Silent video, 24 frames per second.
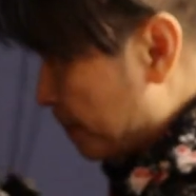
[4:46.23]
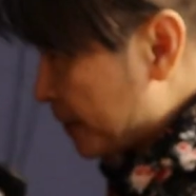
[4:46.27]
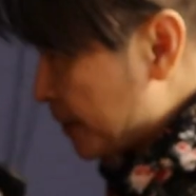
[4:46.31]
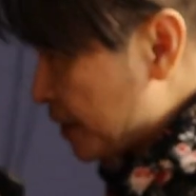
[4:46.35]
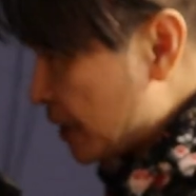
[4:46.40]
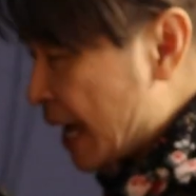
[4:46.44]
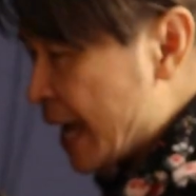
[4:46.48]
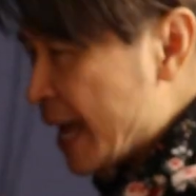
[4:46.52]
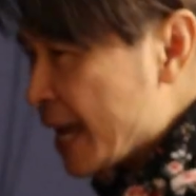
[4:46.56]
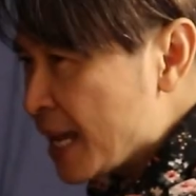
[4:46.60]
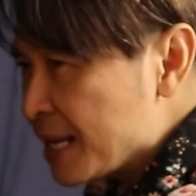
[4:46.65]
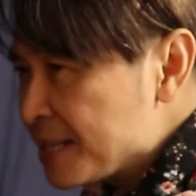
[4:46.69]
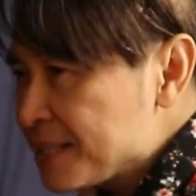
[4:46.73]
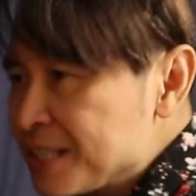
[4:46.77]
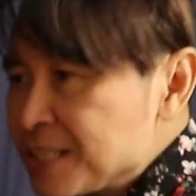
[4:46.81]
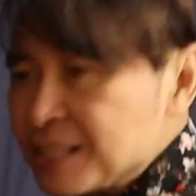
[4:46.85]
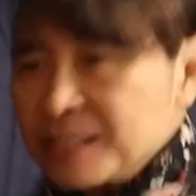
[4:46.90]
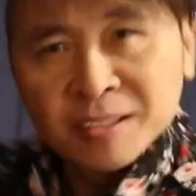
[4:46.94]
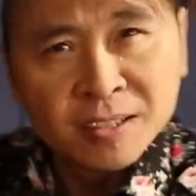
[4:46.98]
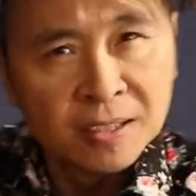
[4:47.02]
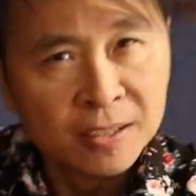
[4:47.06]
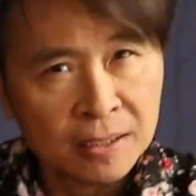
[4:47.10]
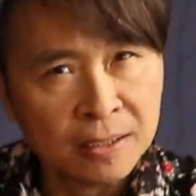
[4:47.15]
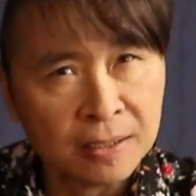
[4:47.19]
The hands
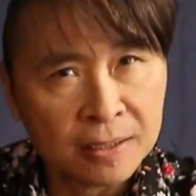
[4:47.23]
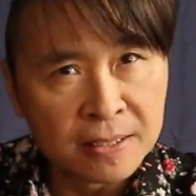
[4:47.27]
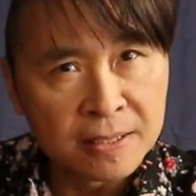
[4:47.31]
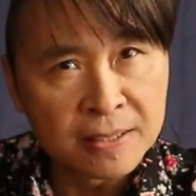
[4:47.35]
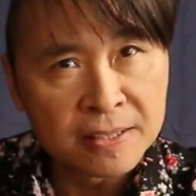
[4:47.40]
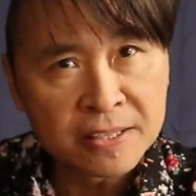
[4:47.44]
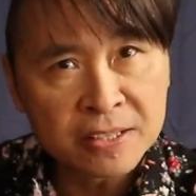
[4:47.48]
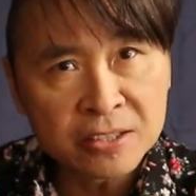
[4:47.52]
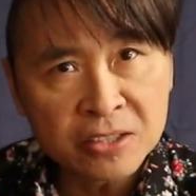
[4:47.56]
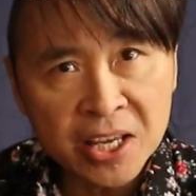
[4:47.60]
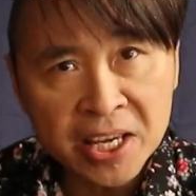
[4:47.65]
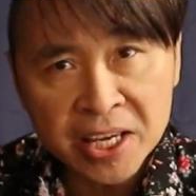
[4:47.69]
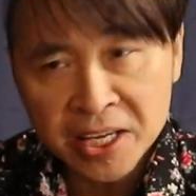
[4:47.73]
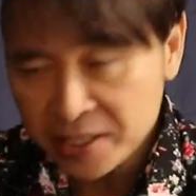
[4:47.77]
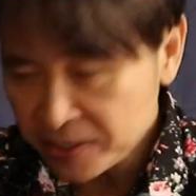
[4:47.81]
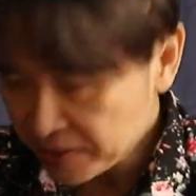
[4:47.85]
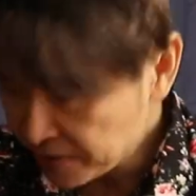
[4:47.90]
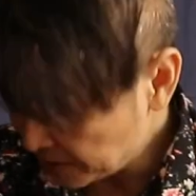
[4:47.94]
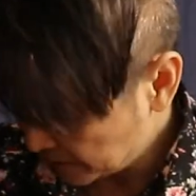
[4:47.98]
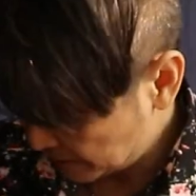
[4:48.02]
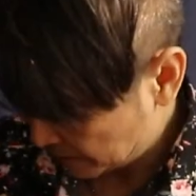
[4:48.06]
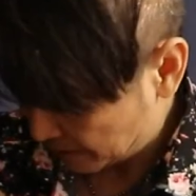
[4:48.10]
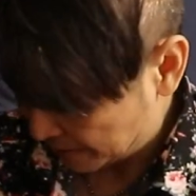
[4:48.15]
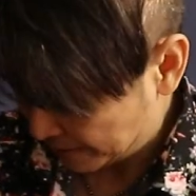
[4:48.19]

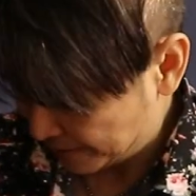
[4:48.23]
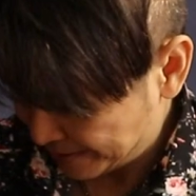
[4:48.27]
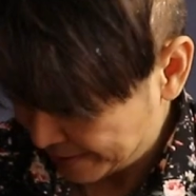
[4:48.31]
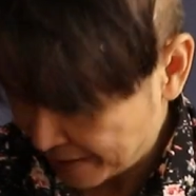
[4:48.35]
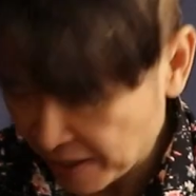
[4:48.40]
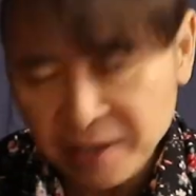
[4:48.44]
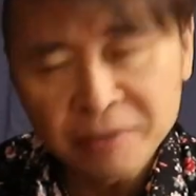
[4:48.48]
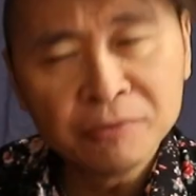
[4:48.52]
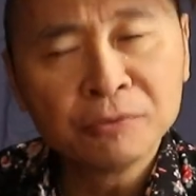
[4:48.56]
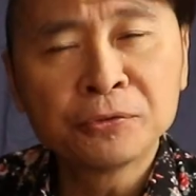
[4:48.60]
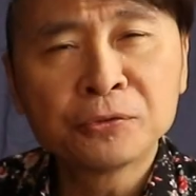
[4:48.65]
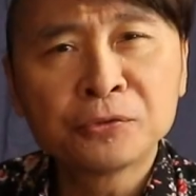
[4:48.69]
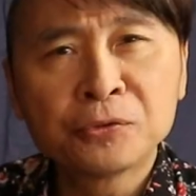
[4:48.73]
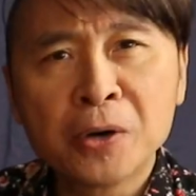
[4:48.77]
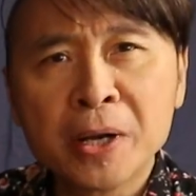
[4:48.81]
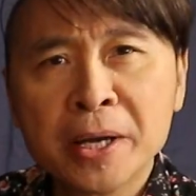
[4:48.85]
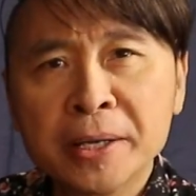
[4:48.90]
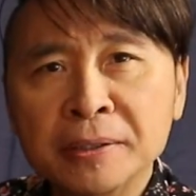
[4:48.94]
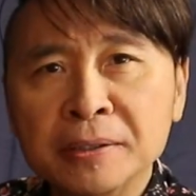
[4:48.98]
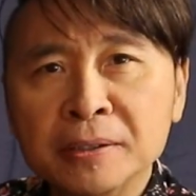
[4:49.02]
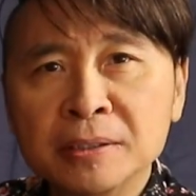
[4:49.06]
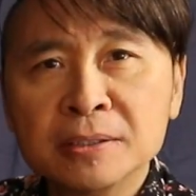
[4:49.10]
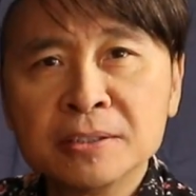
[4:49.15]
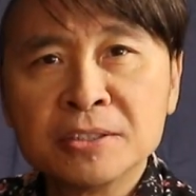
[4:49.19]
stays in
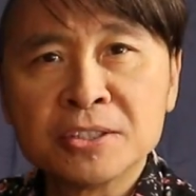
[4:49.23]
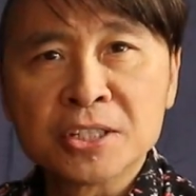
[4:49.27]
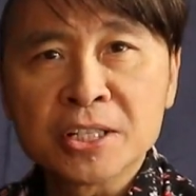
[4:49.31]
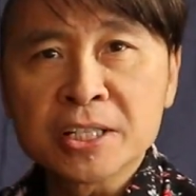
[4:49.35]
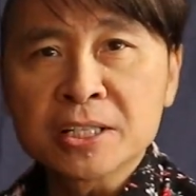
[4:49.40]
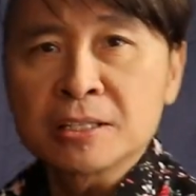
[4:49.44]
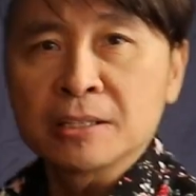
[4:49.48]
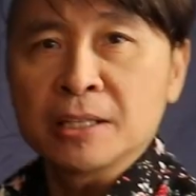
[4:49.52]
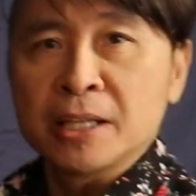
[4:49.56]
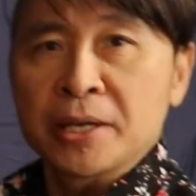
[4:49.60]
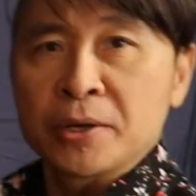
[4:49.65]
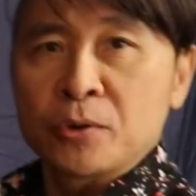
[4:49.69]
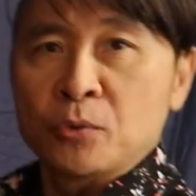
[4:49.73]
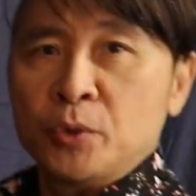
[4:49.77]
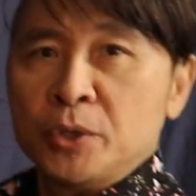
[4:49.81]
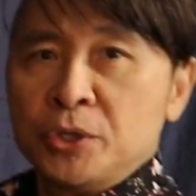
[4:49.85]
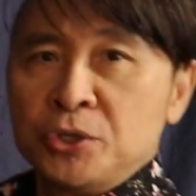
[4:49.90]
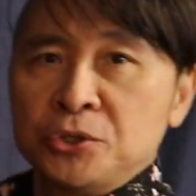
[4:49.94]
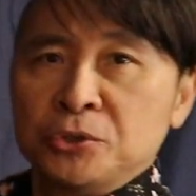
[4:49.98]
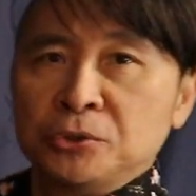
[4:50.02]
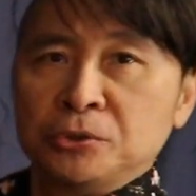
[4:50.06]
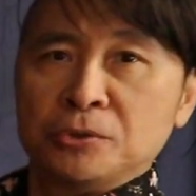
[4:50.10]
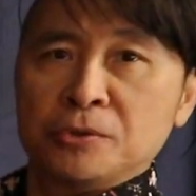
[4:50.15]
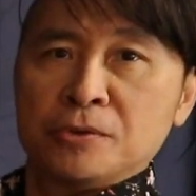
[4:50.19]
front, just like we
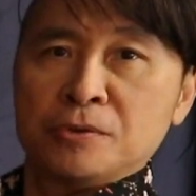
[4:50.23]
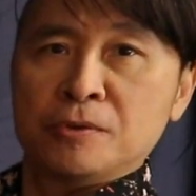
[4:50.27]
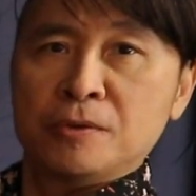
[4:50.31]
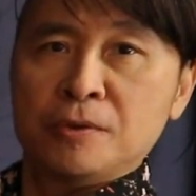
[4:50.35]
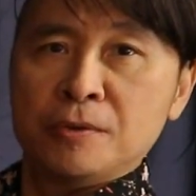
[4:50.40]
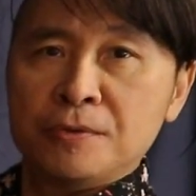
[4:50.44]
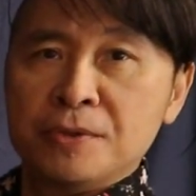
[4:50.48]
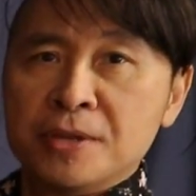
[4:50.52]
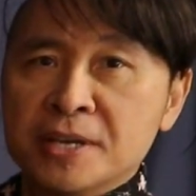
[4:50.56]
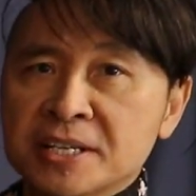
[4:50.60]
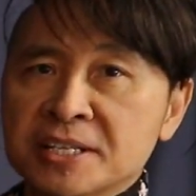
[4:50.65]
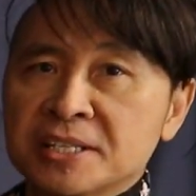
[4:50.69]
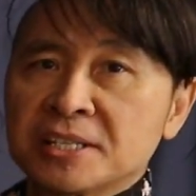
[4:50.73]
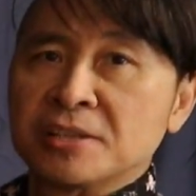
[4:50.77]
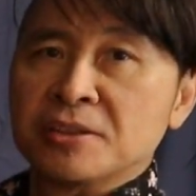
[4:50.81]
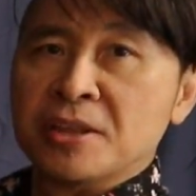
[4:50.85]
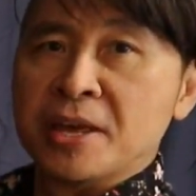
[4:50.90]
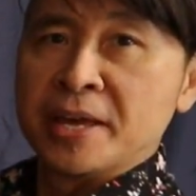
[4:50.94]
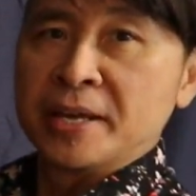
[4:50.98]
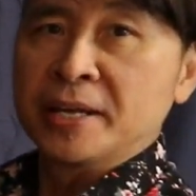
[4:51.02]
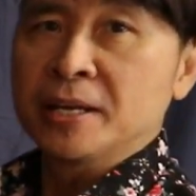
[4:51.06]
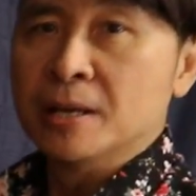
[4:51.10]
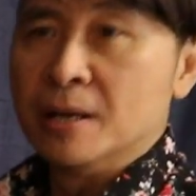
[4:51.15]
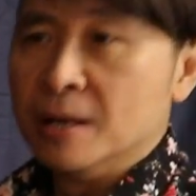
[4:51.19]
do this
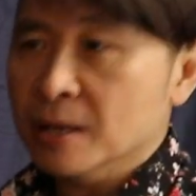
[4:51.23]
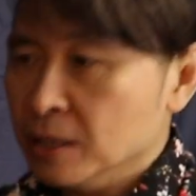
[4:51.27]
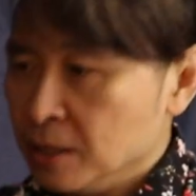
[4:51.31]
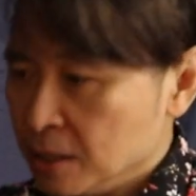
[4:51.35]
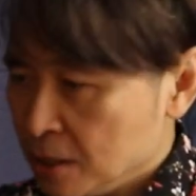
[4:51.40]
thing,